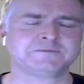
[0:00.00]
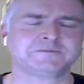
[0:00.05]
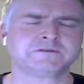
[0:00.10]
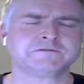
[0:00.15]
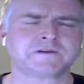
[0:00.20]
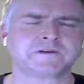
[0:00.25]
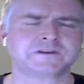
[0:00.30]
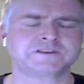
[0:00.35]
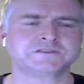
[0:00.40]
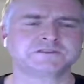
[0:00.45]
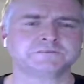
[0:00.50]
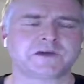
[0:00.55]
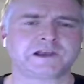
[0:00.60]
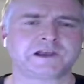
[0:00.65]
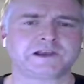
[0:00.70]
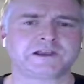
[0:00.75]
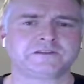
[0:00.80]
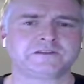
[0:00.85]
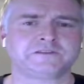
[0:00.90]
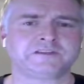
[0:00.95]
I'm going to focus
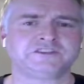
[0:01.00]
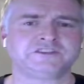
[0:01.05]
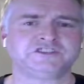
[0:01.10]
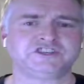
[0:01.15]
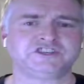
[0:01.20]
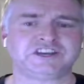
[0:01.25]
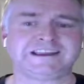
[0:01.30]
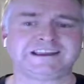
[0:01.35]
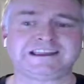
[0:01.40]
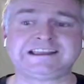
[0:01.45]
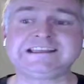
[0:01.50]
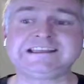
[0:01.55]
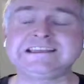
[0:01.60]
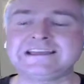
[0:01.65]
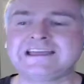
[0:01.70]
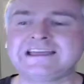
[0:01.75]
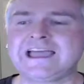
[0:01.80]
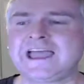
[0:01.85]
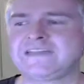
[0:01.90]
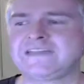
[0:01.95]
mainly on the G
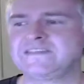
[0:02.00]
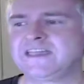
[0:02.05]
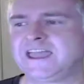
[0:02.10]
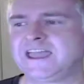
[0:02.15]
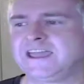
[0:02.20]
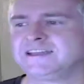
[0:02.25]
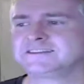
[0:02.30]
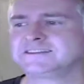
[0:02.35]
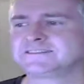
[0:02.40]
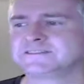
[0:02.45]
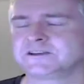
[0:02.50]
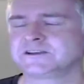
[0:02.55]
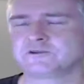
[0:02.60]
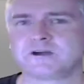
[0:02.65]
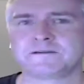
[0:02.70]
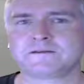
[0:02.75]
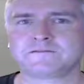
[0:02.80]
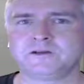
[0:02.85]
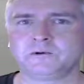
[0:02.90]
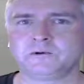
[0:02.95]
and the S, the
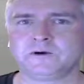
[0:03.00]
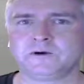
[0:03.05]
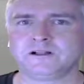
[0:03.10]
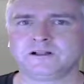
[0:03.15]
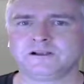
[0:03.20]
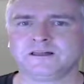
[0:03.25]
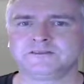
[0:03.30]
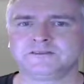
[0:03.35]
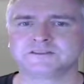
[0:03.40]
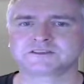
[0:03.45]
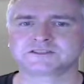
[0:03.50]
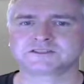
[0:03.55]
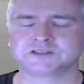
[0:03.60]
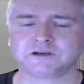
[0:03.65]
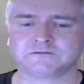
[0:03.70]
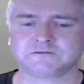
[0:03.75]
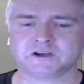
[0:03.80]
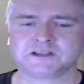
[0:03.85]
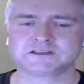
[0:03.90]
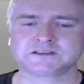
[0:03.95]
GraphQL and the
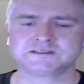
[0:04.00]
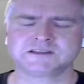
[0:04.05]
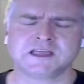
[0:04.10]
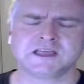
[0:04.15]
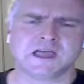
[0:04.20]
serverless.